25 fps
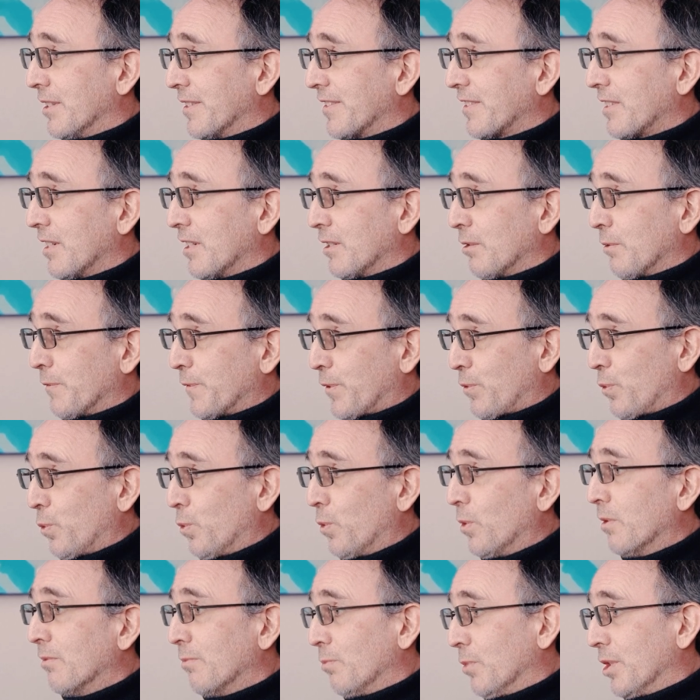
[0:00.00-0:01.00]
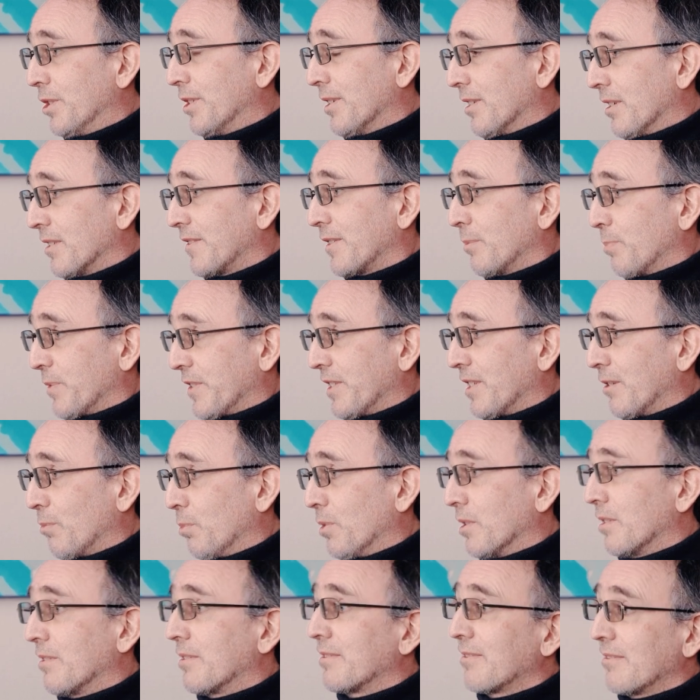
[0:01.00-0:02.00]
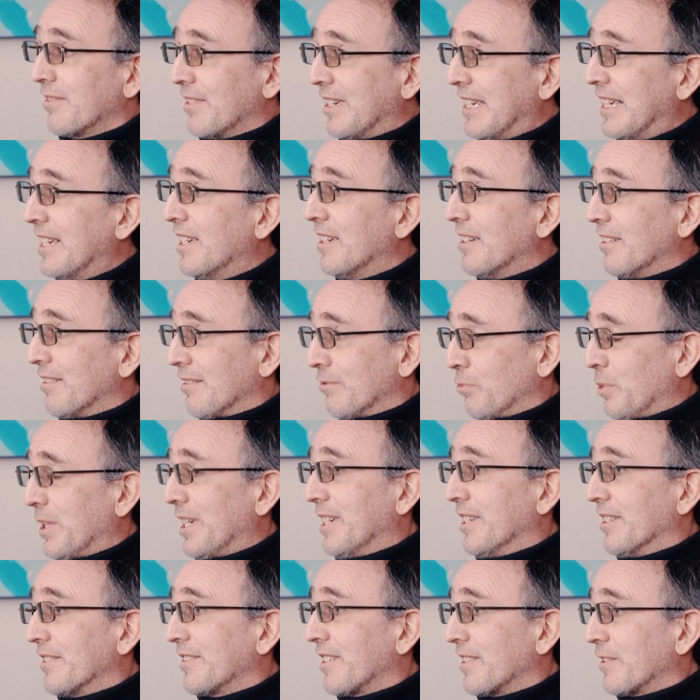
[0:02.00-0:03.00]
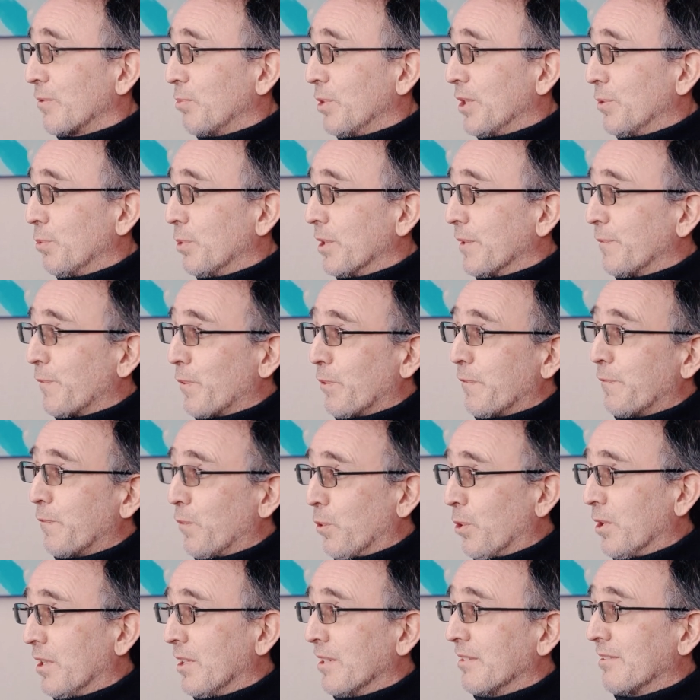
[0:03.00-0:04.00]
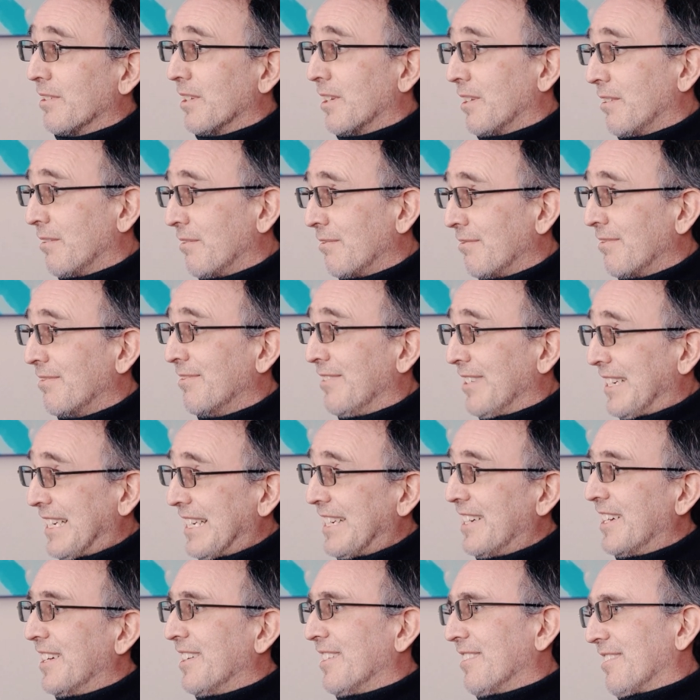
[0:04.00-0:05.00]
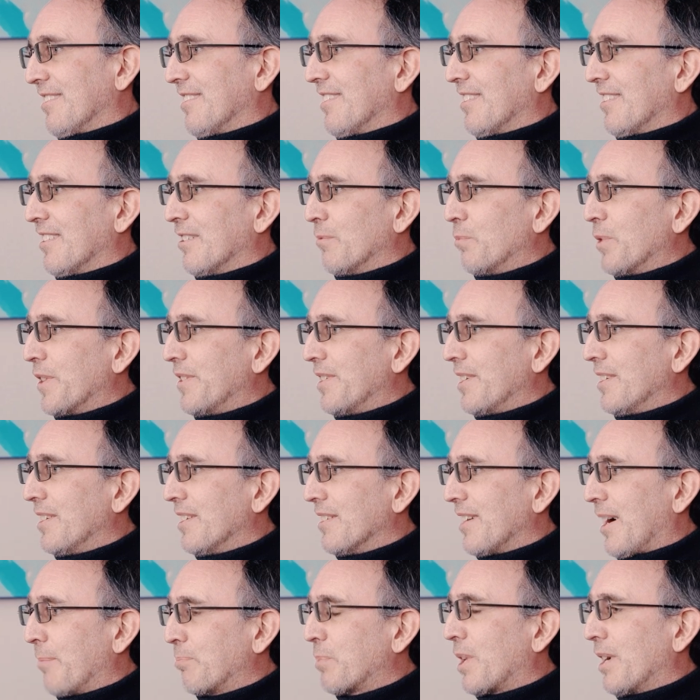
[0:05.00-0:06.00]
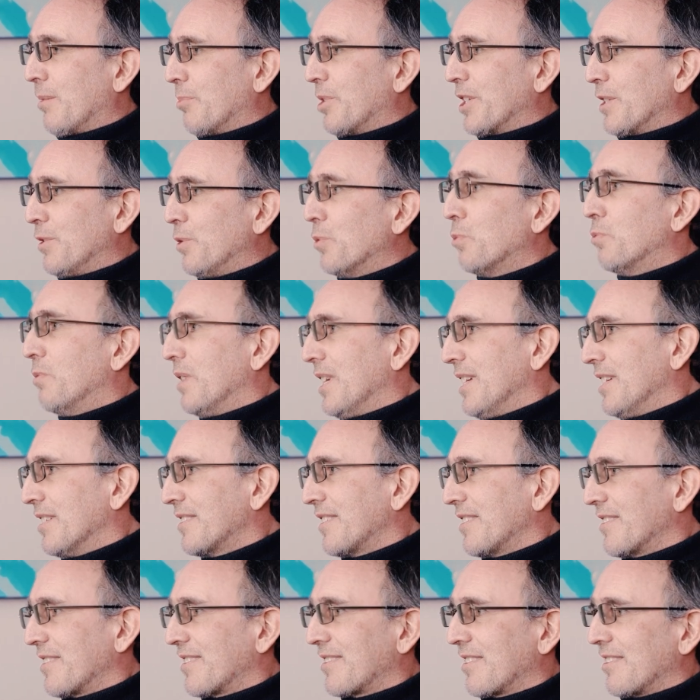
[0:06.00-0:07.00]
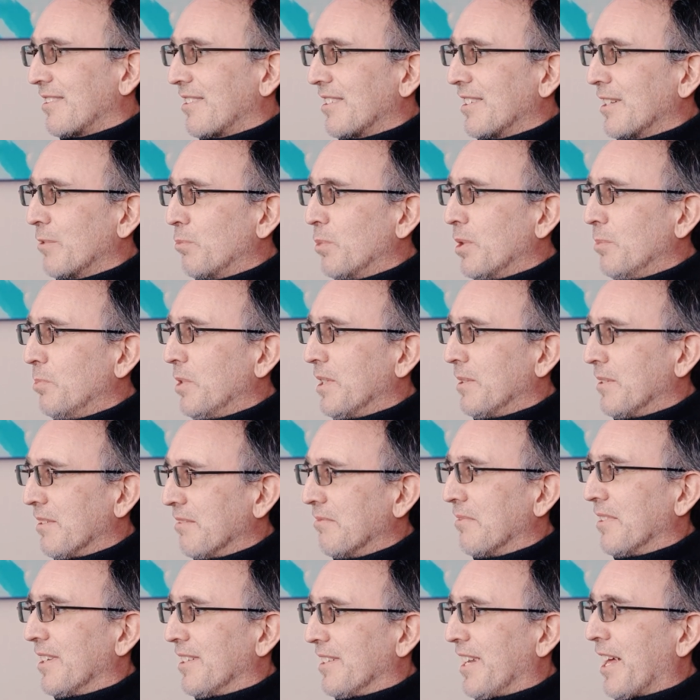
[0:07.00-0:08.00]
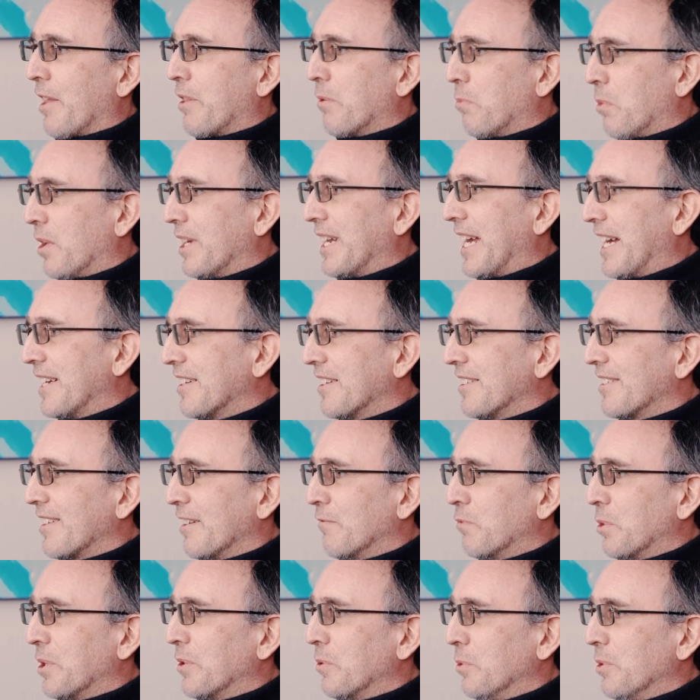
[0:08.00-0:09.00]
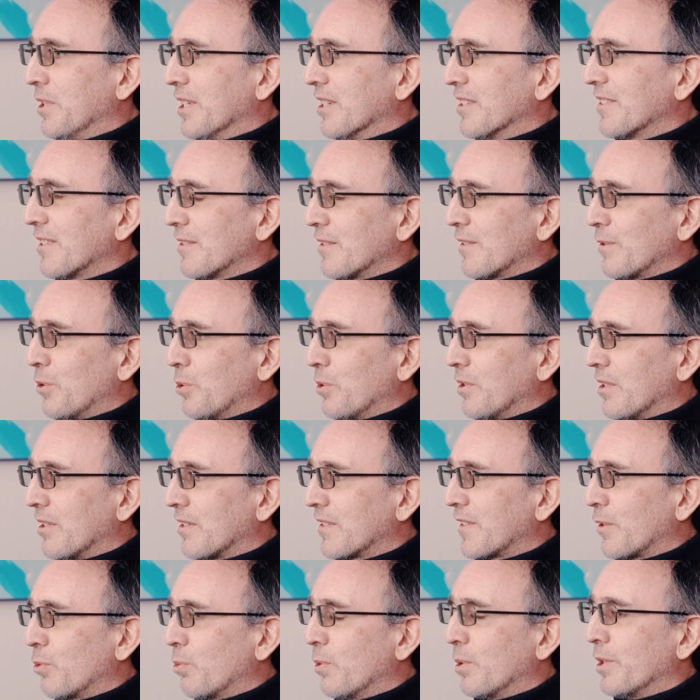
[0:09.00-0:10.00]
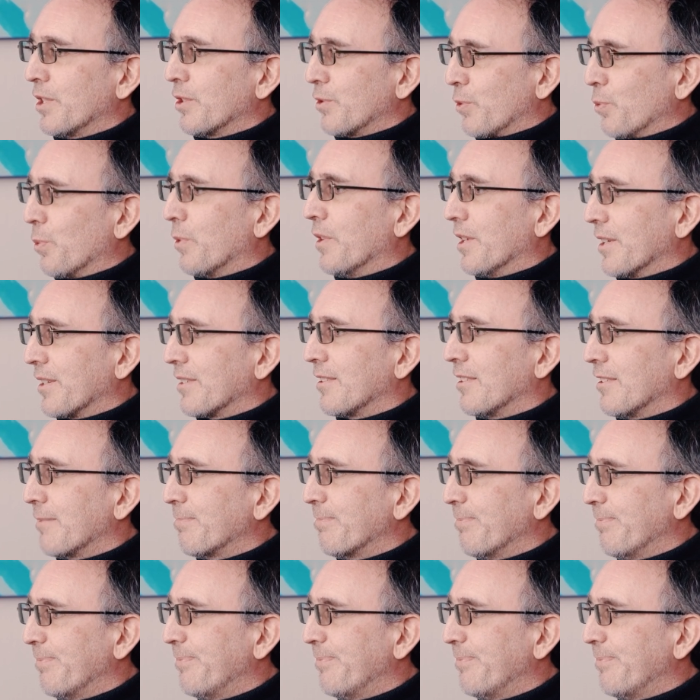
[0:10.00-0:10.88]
instead of 2, which are subsequent releases, we do it for 4, and then with the upcoming new releases, there will be another one added every 2 years or so. Yeah. So we'll not do that. Yeah.